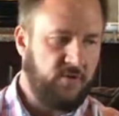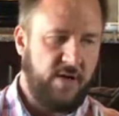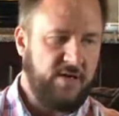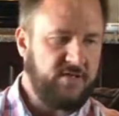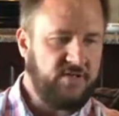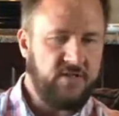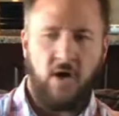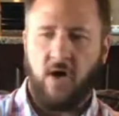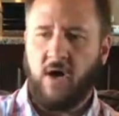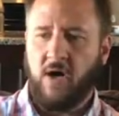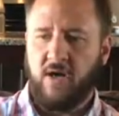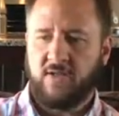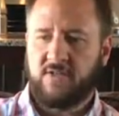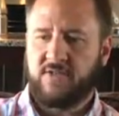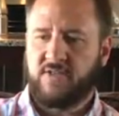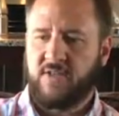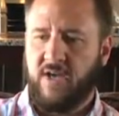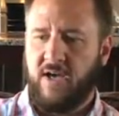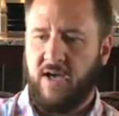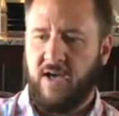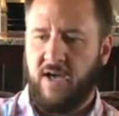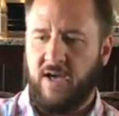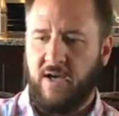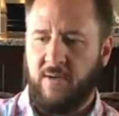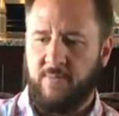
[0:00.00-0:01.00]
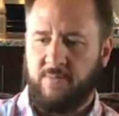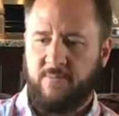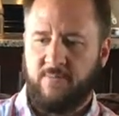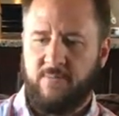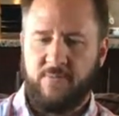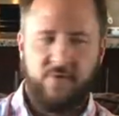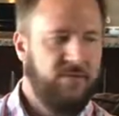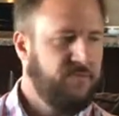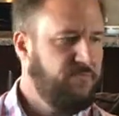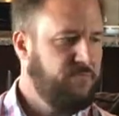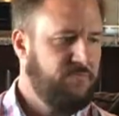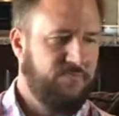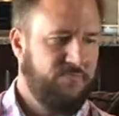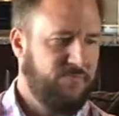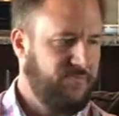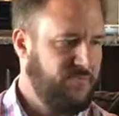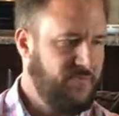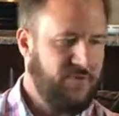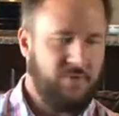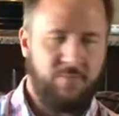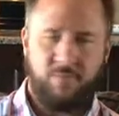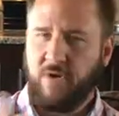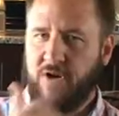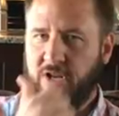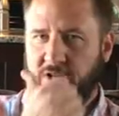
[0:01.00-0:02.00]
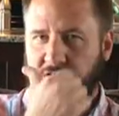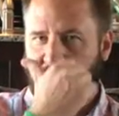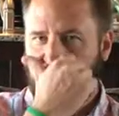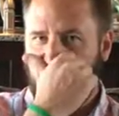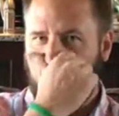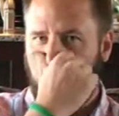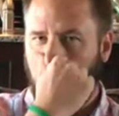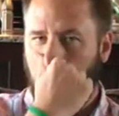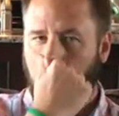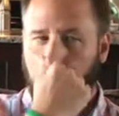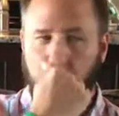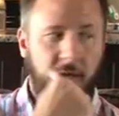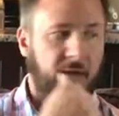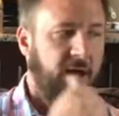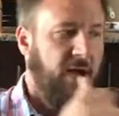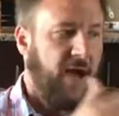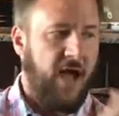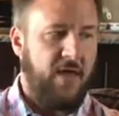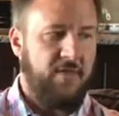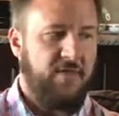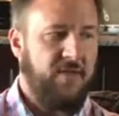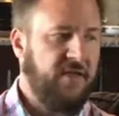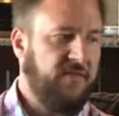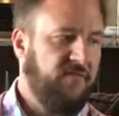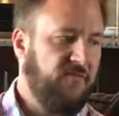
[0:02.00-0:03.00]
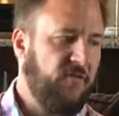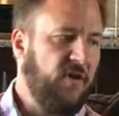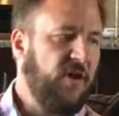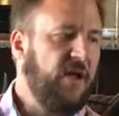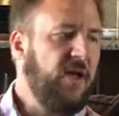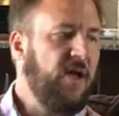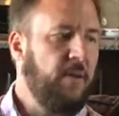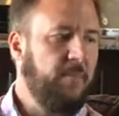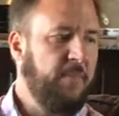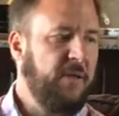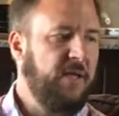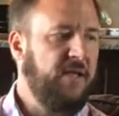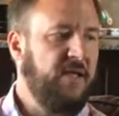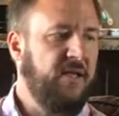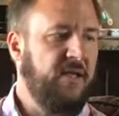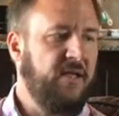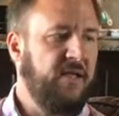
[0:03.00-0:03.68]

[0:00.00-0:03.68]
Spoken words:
great dogs. They're pretty chill. I think for him,